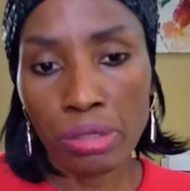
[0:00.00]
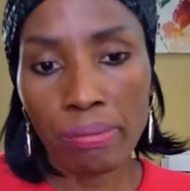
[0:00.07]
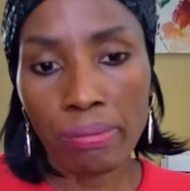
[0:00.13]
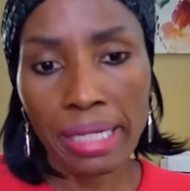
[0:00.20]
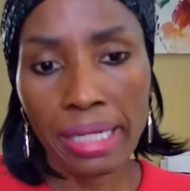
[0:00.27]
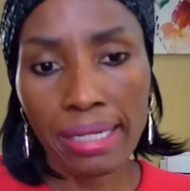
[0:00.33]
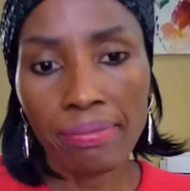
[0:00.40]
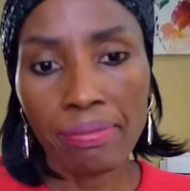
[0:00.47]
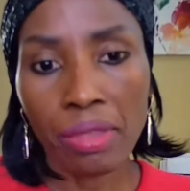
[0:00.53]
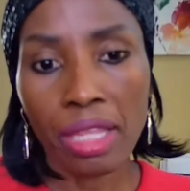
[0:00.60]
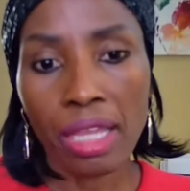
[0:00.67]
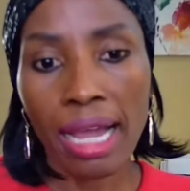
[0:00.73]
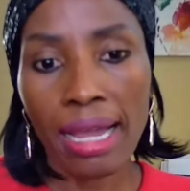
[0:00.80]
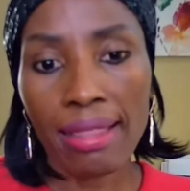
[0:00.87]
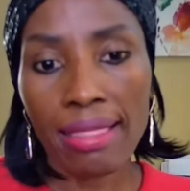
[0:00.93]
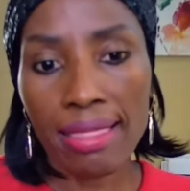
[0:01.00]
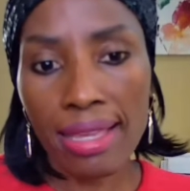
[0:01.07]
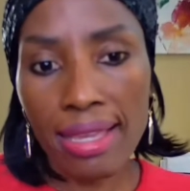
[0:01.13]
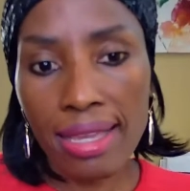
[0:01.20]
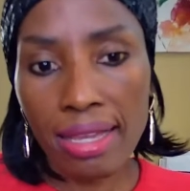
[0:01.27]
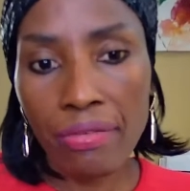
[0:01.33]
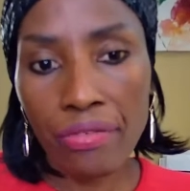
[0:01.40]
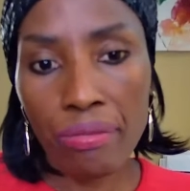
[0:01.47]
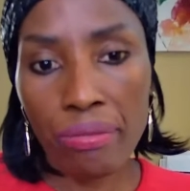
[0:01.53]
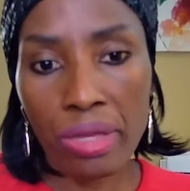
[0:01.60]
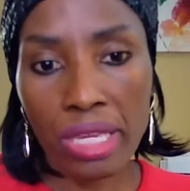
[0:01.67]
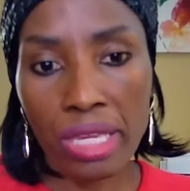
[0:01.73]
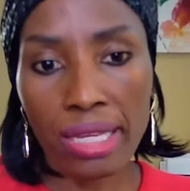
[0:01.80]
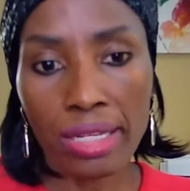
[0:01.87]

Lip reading: But I think for me,